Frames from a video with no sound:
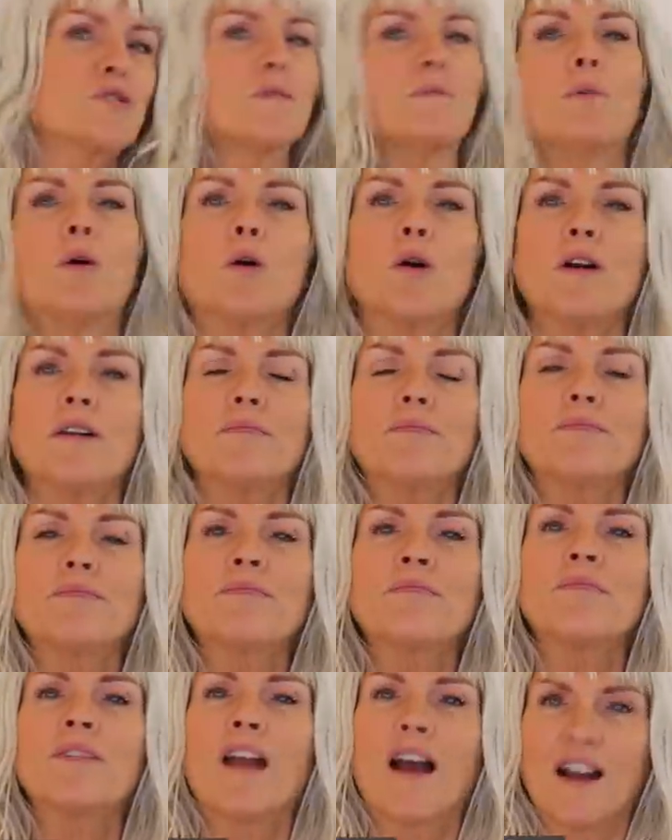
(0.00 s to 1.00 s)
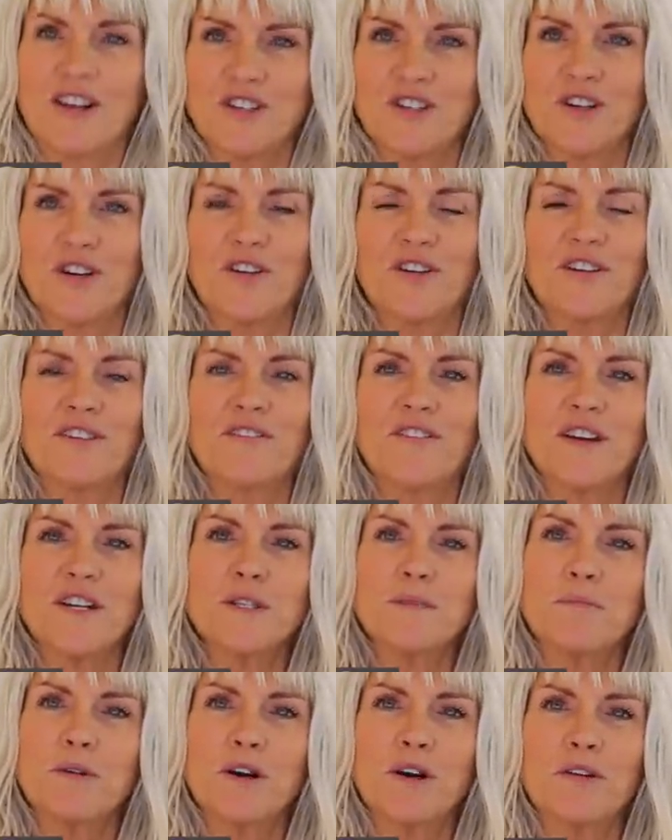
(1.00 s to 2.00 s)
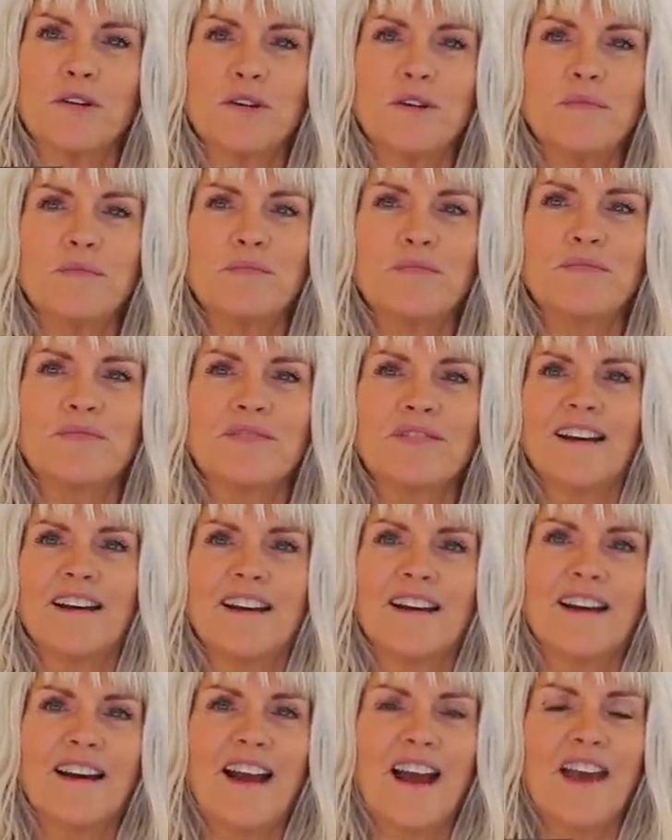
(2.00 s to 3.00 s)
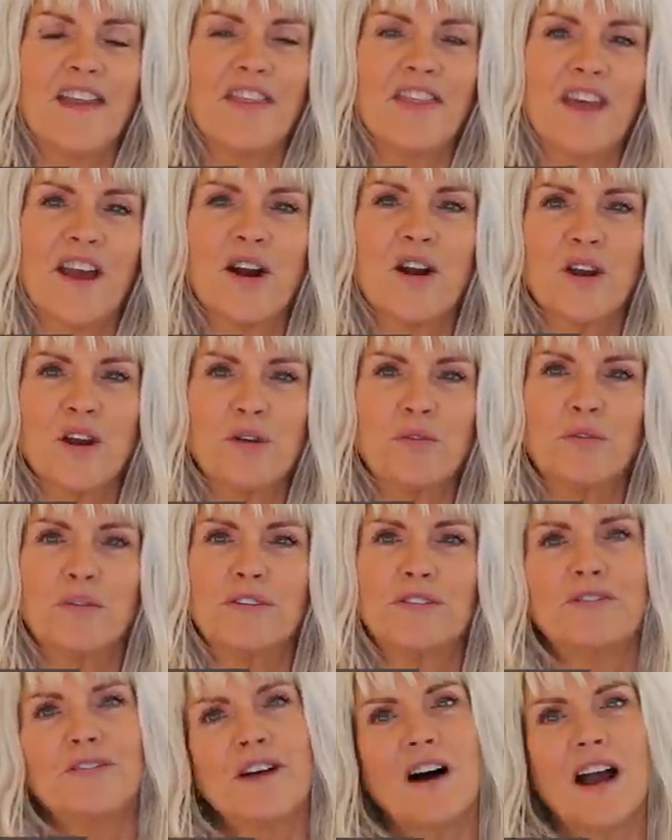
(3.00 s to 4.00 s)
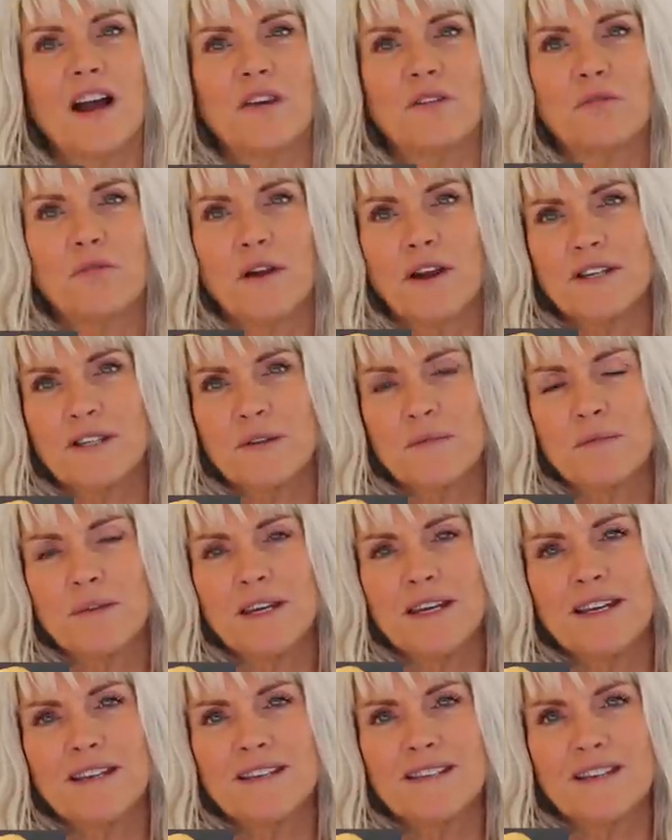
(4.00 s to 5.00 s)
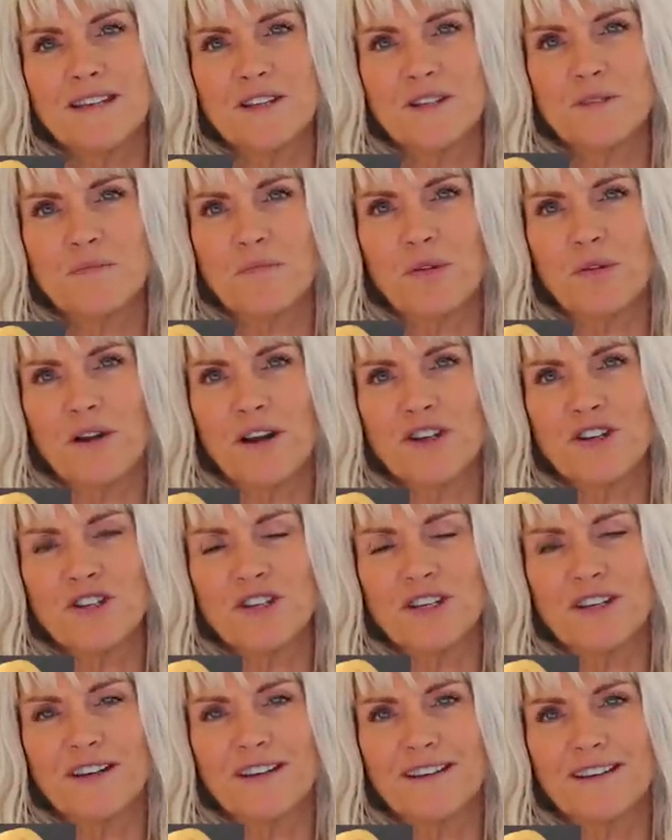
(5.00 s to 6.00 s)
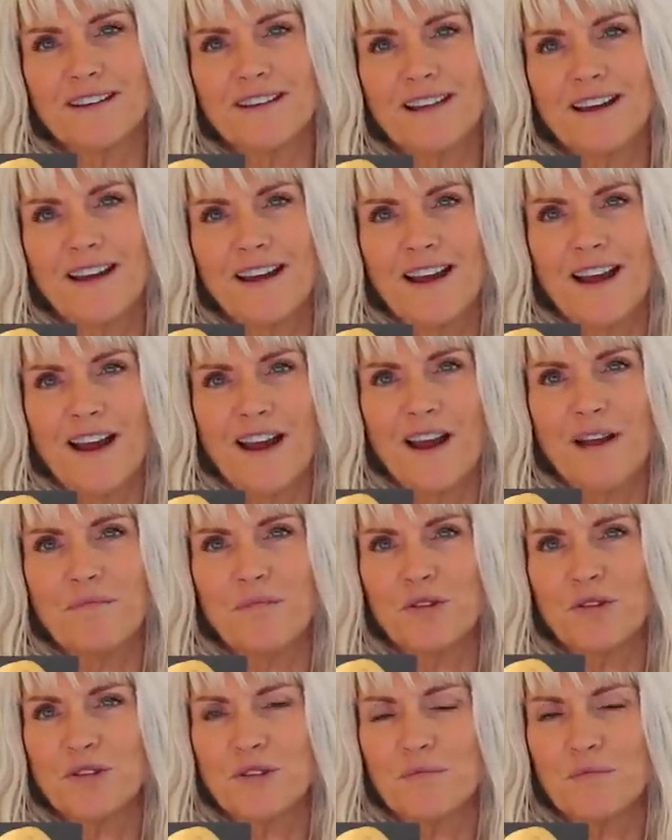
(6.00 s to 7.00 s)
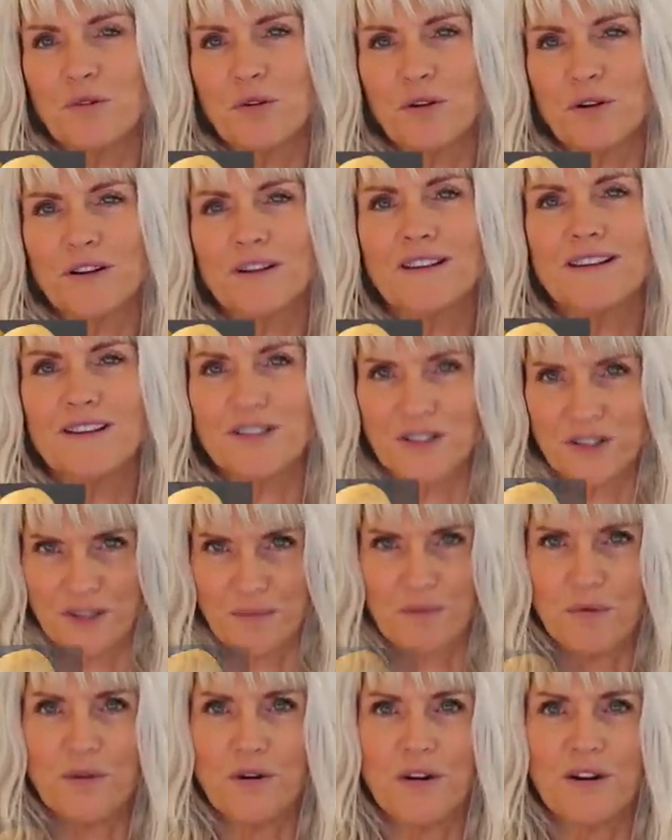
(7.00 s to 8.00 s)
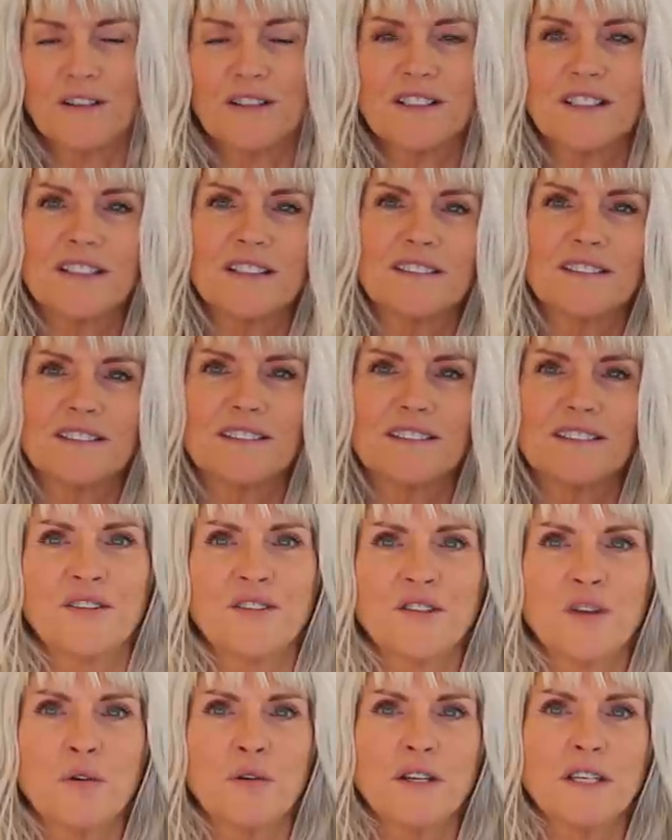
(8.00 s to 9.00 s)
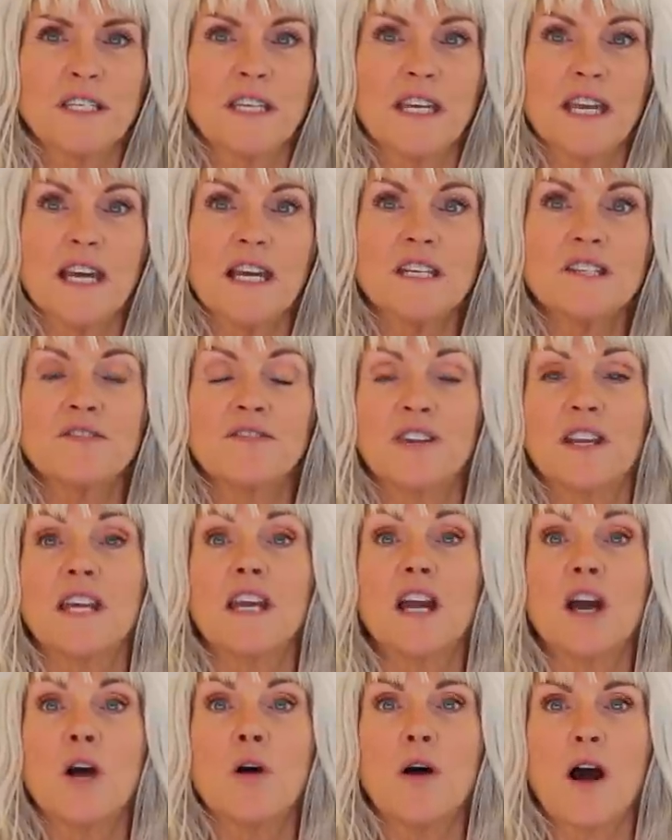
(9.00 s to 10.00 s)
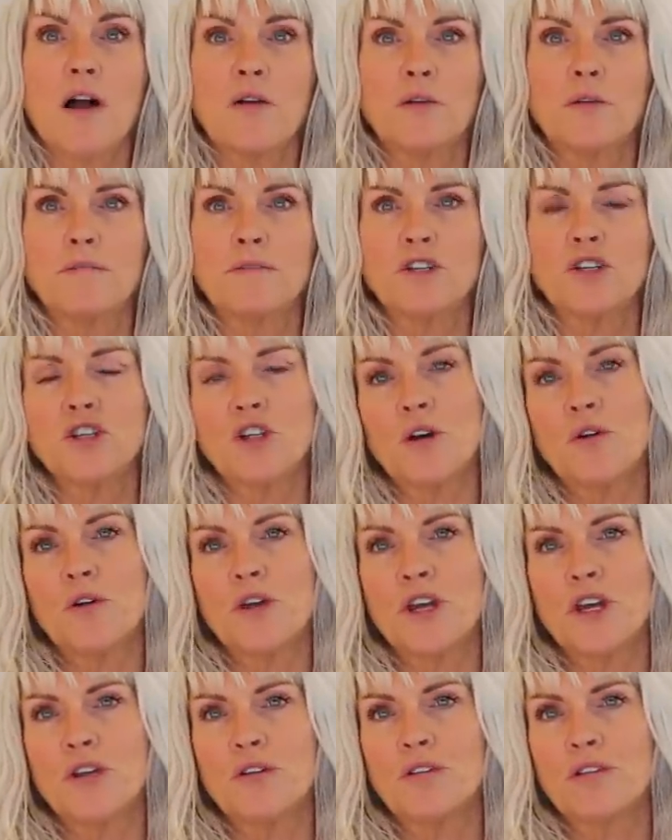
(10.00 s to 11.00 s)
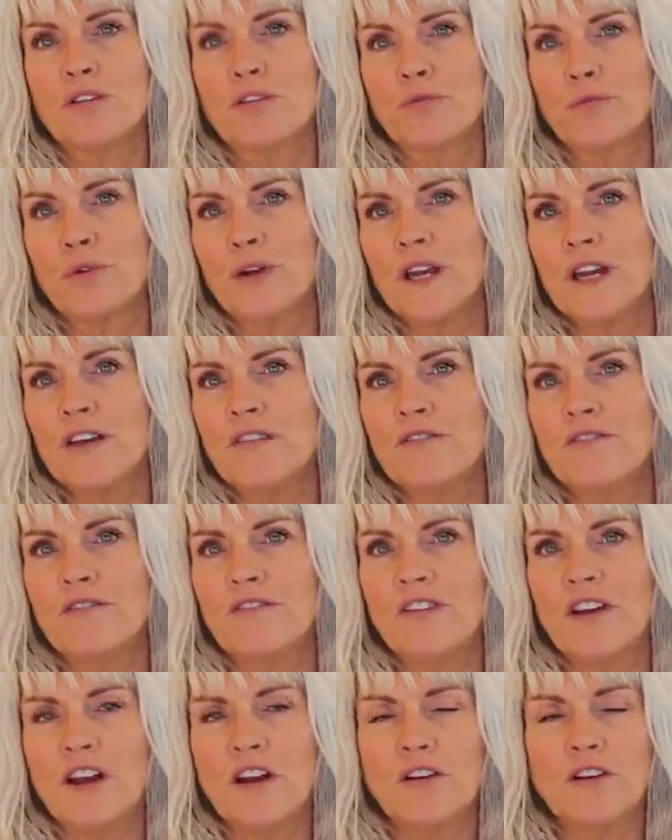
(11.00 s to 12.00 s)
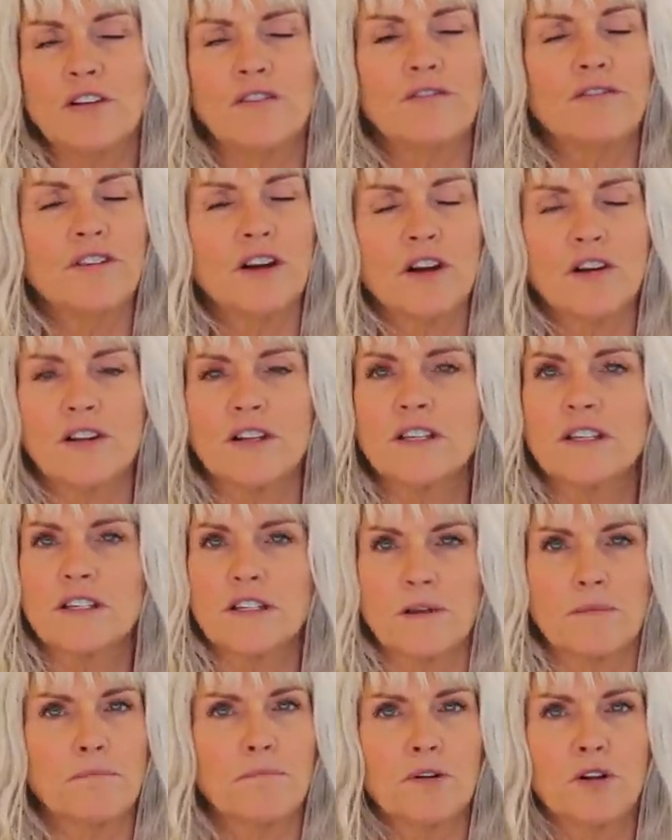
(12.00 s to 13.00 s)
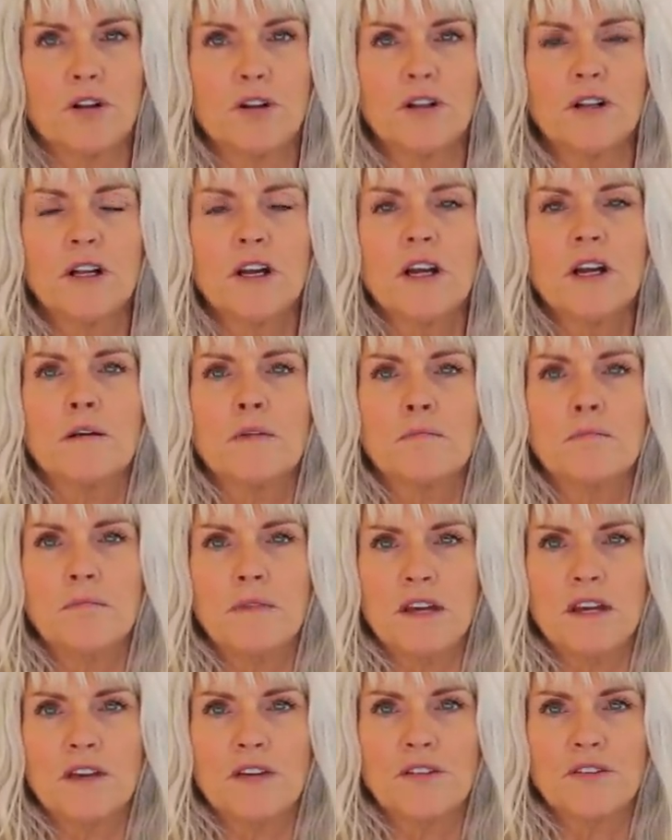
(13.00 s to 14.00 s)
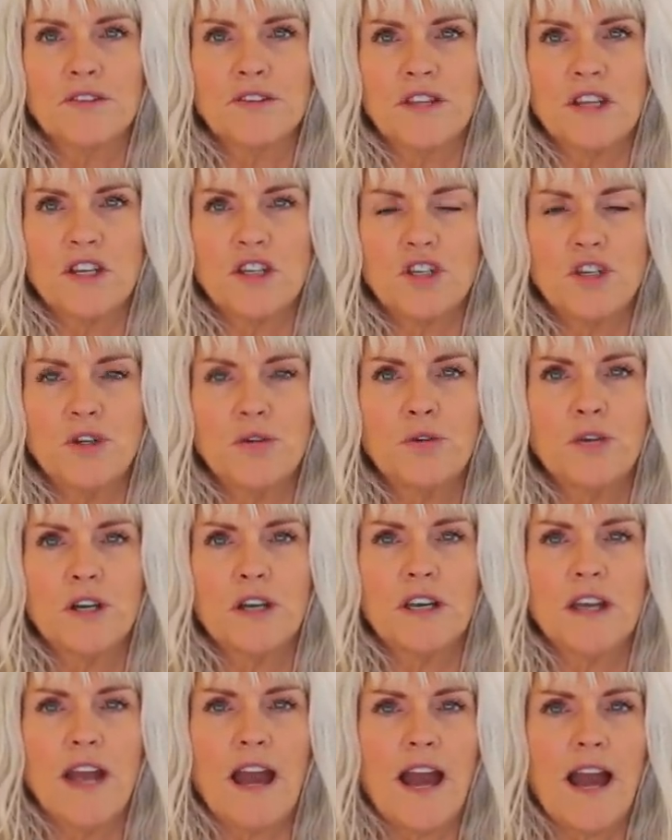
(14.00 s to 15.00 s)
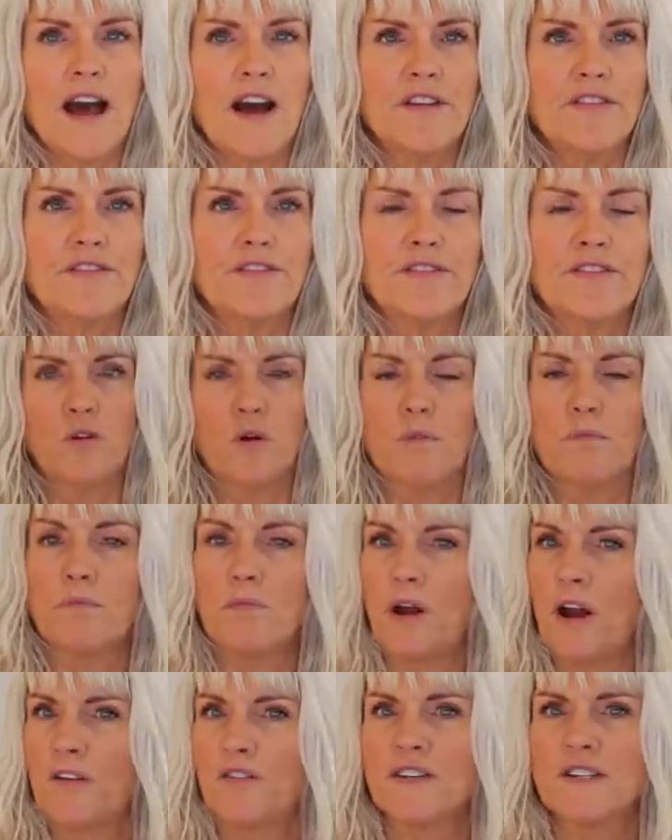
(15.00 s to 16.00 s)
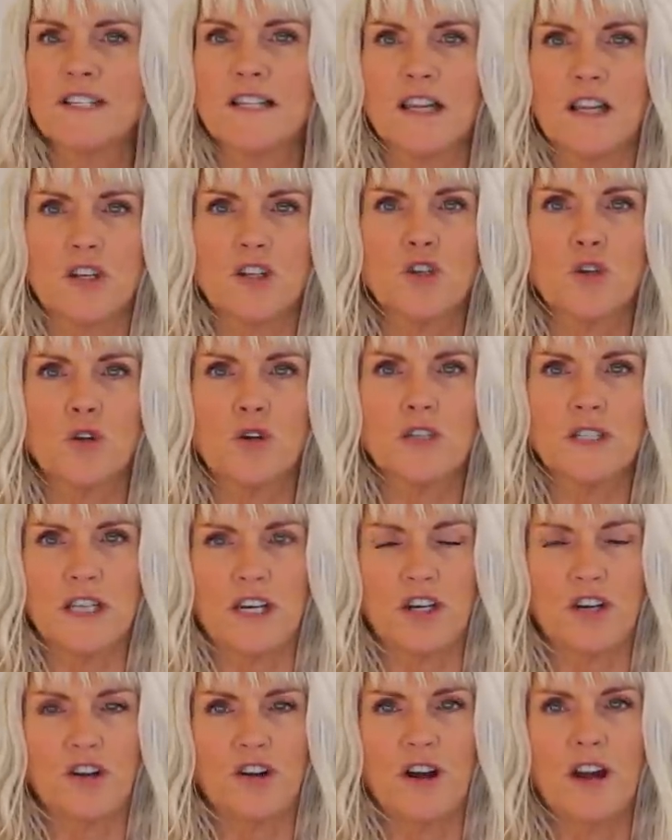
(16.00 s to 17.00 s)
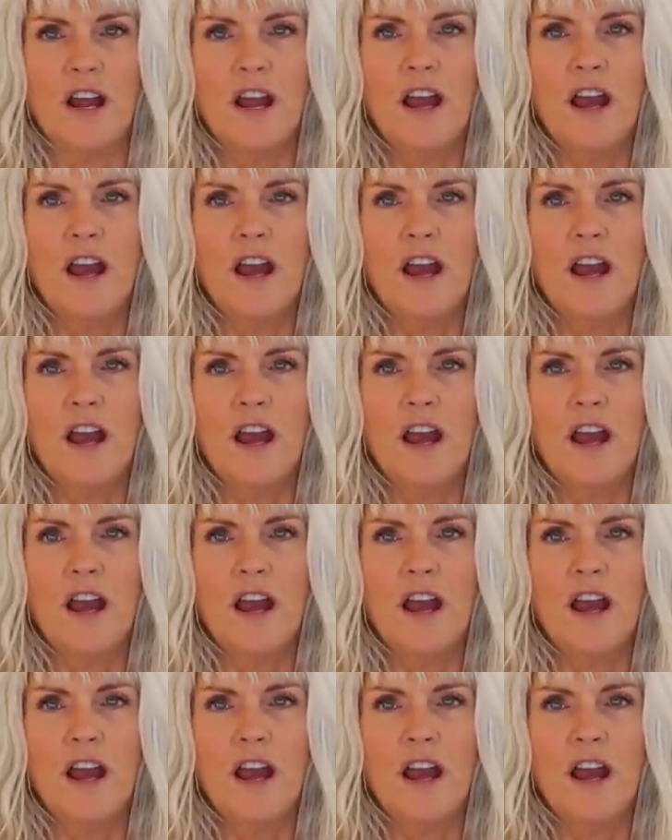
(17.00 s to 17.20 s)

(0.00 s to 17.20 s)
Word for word: support, I started a Facebook group, and there you will find recipes, inspiration, and most importantly, support. So in today's video, I will be showing you 3 very, very simple meals that you can have for breakfast, lunch, or dinner.